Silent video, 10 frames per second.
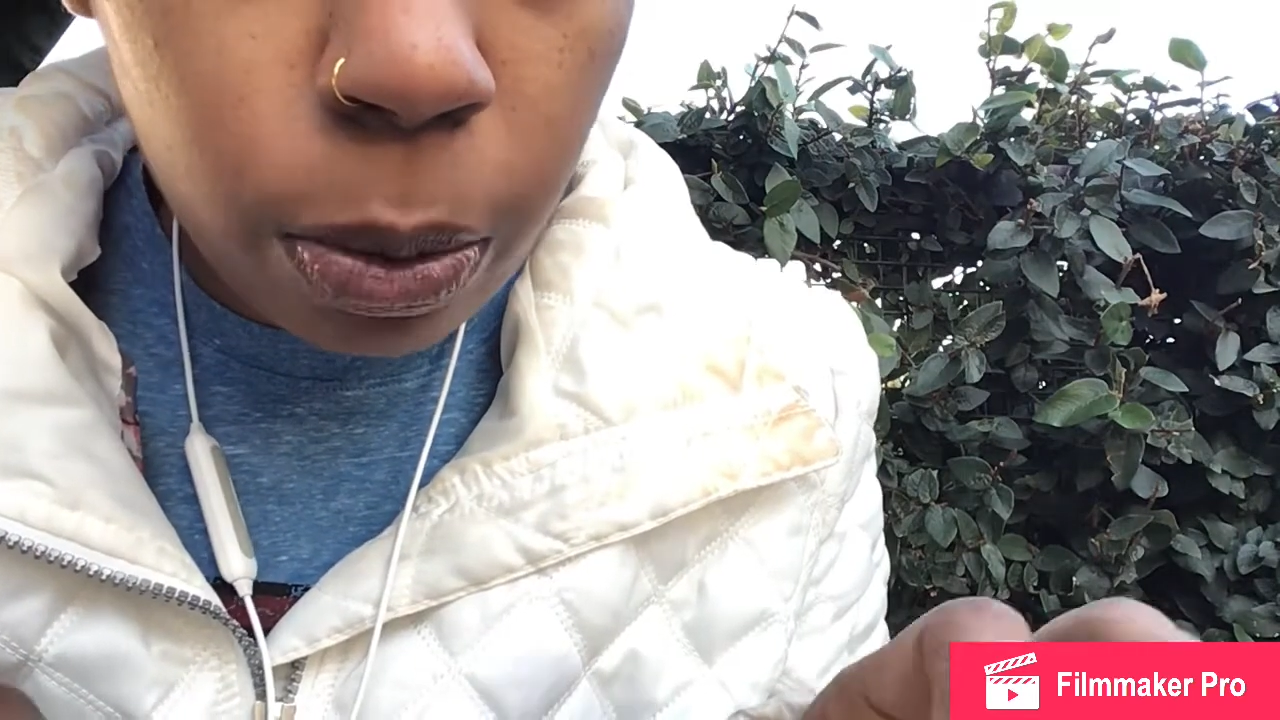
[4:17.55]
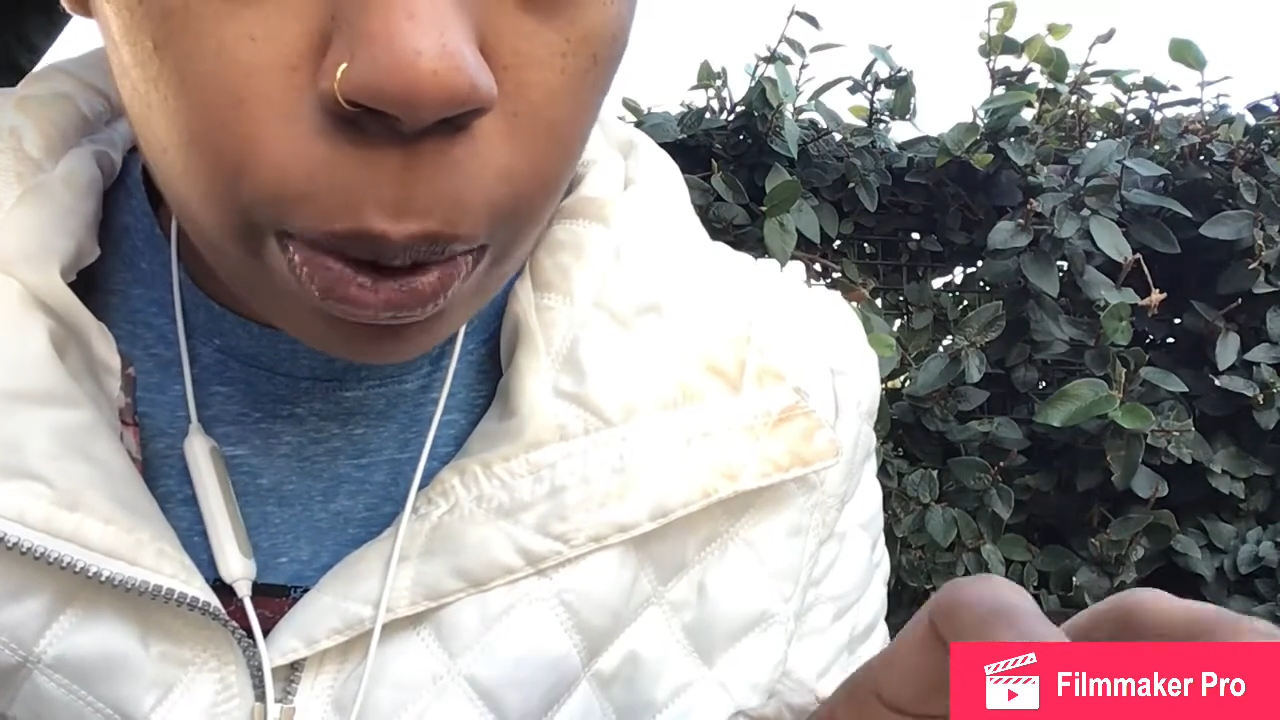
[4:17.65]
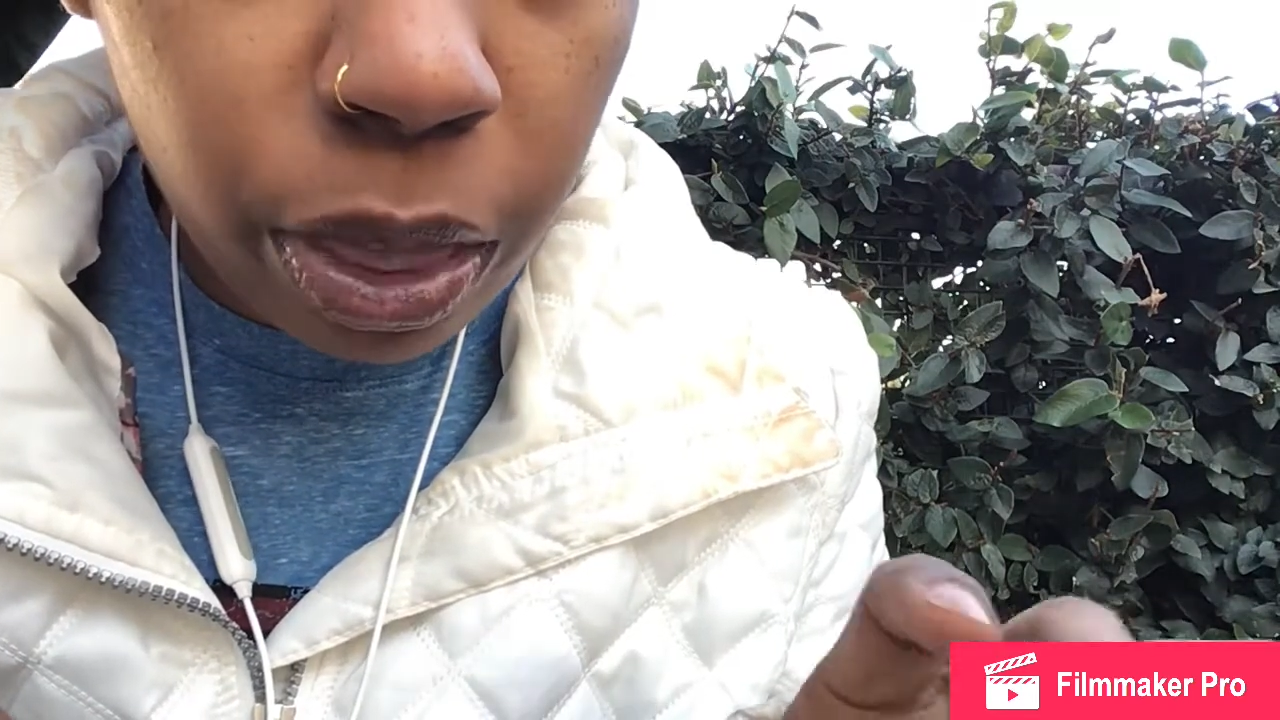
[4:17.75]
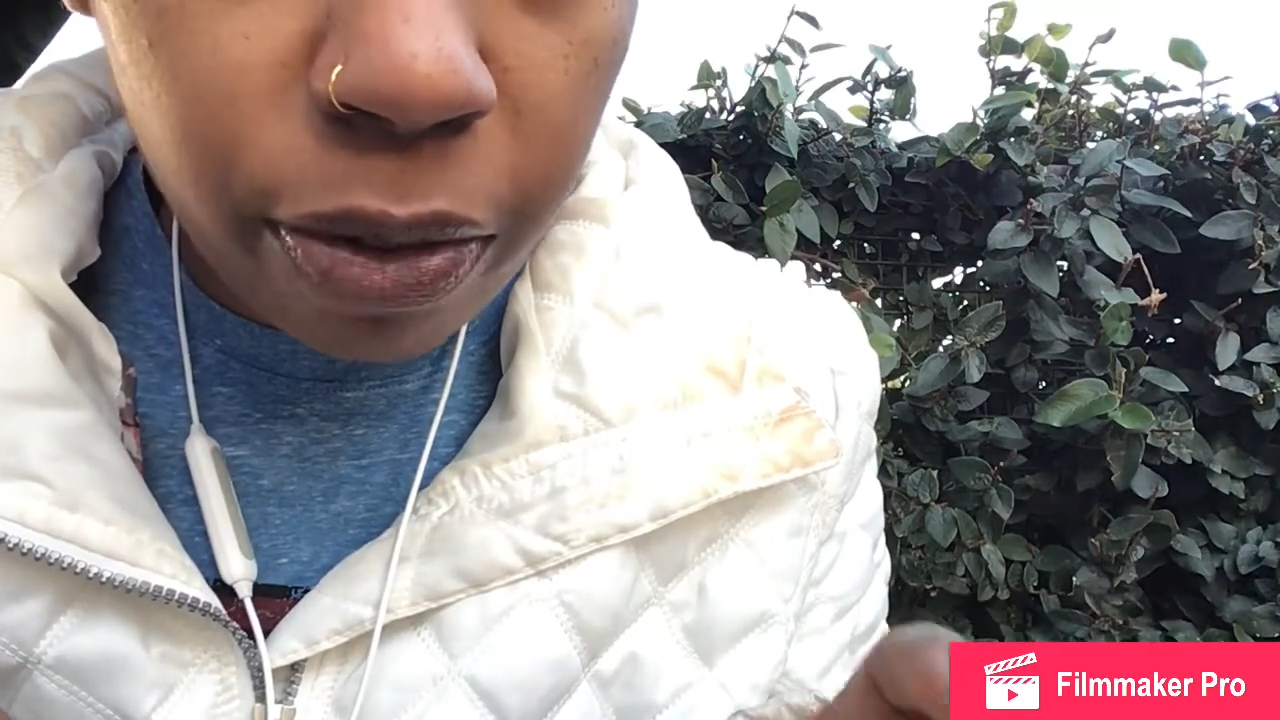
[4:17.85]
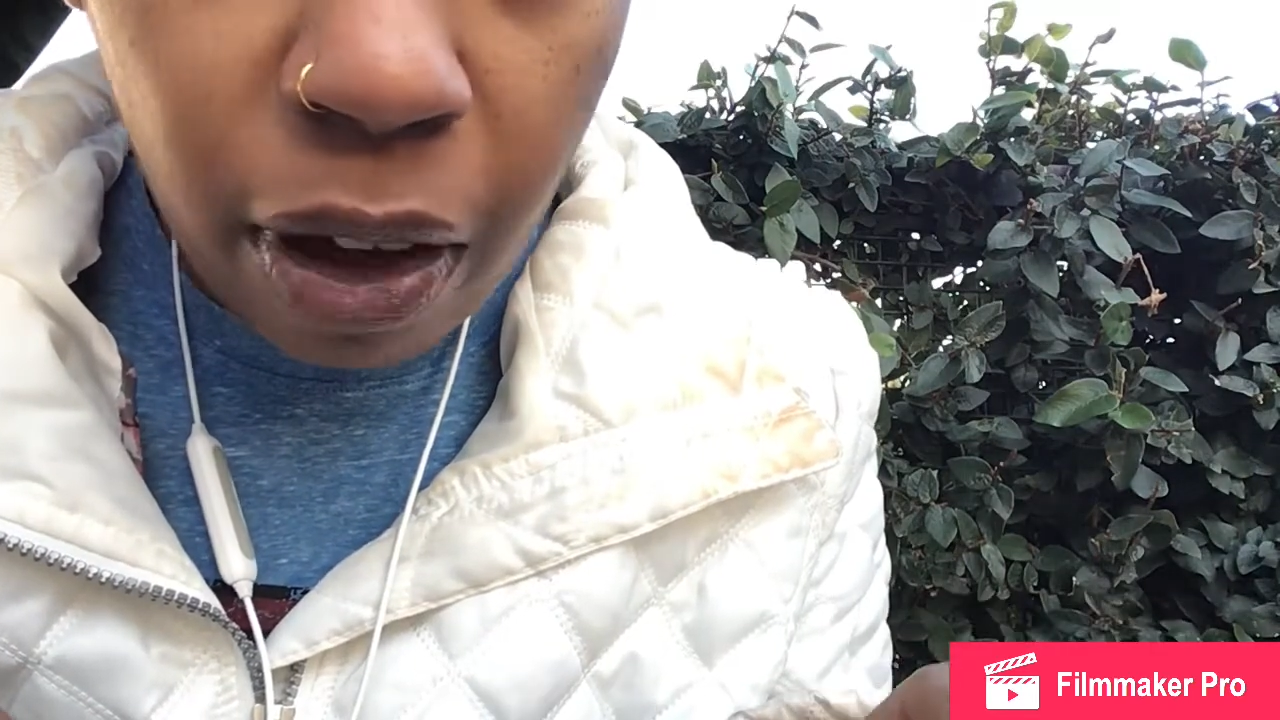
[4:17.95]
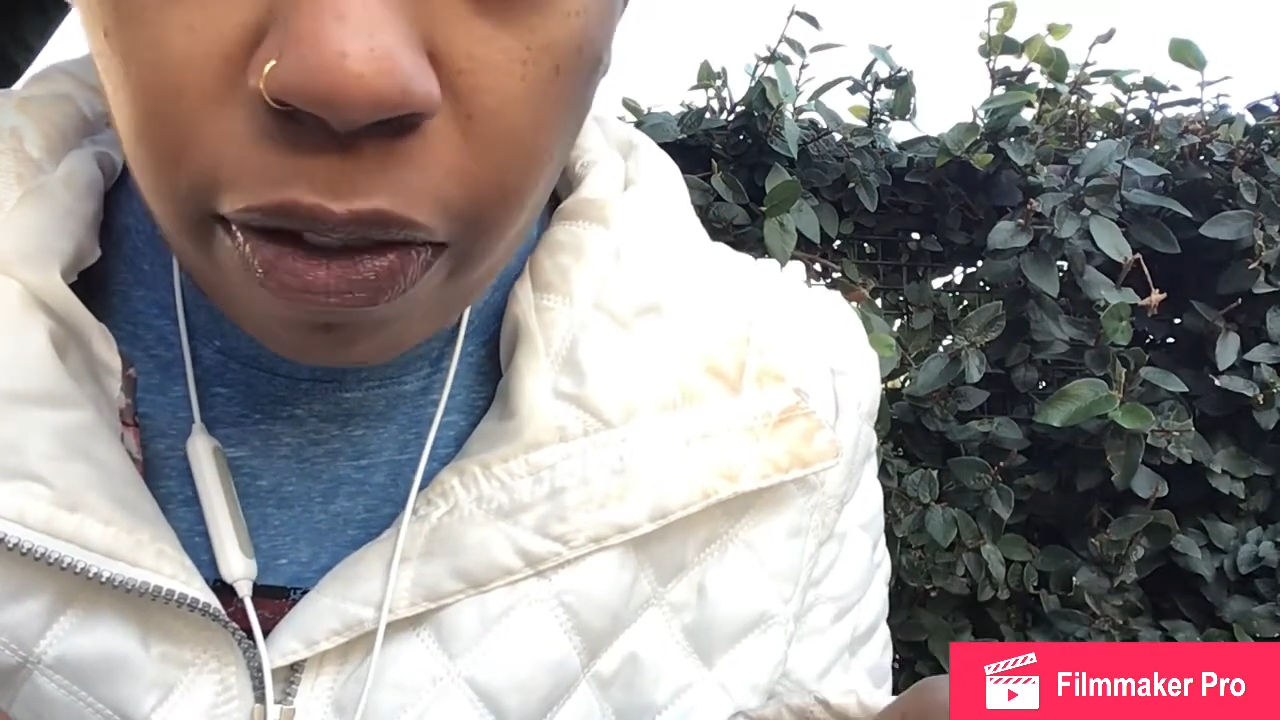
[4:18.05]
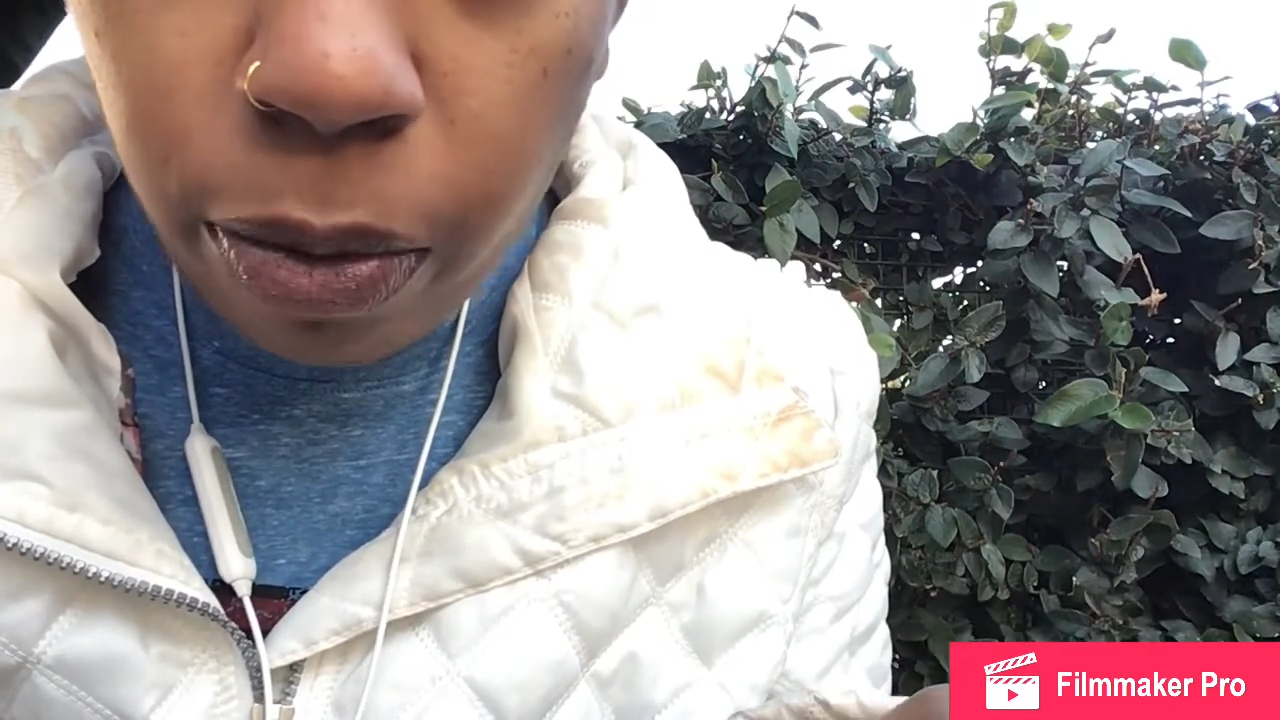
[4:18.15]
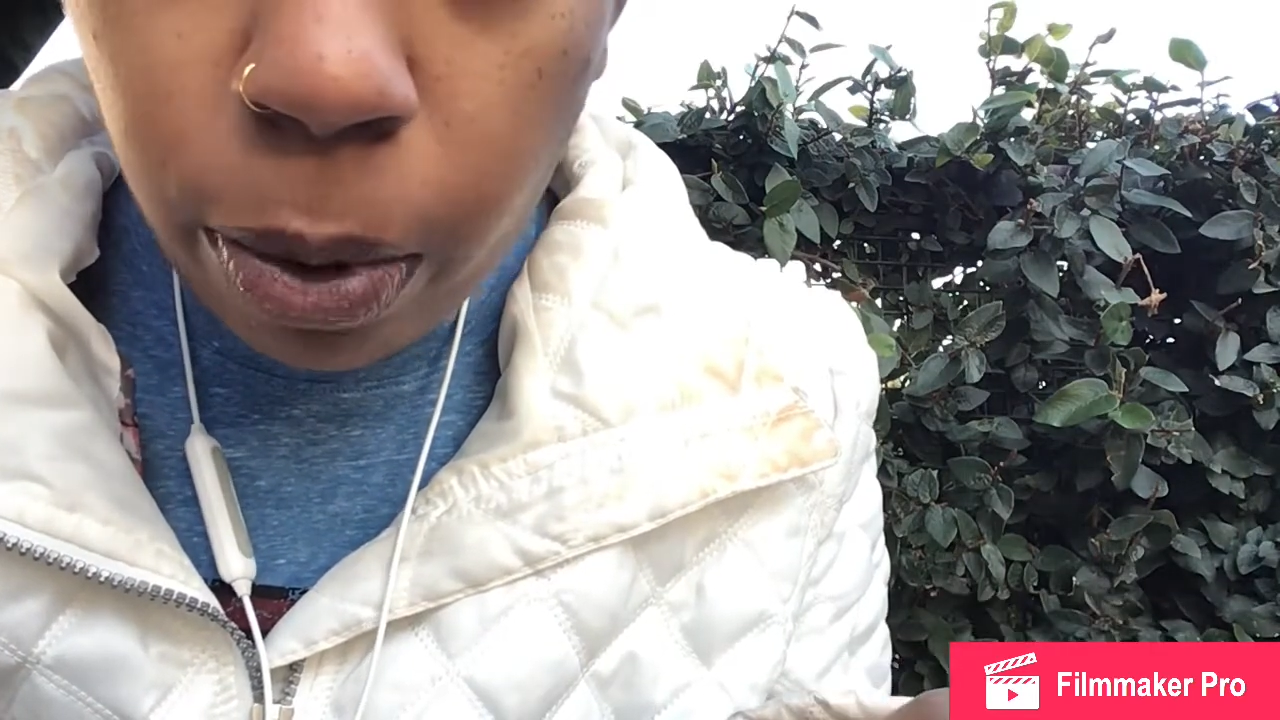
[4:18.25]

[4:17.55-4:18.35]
with the 5 of